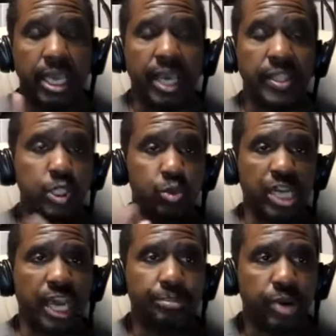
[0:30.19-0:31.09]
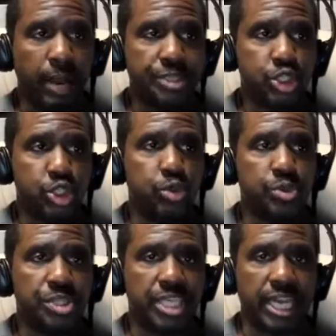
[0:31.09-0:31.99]
And this is what I promised you,
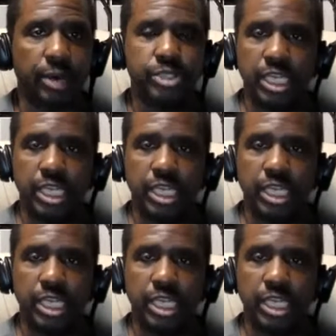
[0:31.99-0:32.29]
is that I was